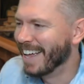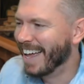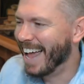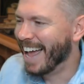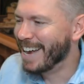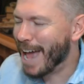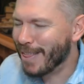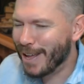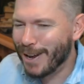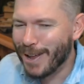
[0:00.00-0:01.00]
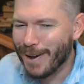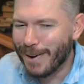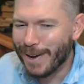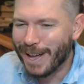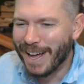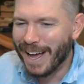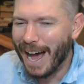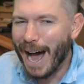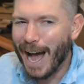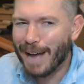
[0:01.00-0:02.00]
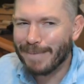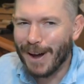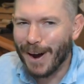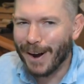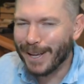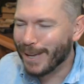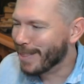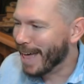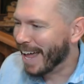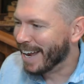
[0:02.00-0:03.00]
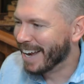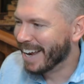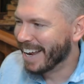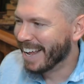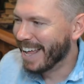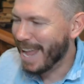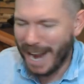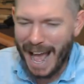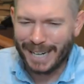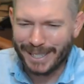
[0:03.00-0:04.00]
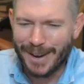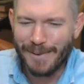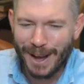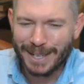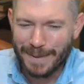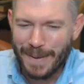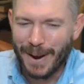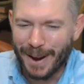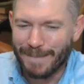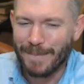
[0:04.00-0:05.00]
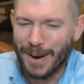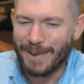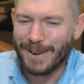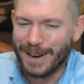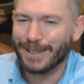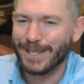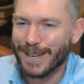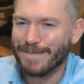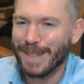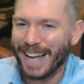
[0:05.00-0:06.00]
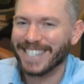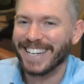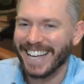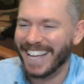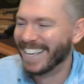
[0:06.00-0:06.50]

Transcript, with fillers: And now that you do, I'm going to argue that it actually was a period of pretty reduced complexity.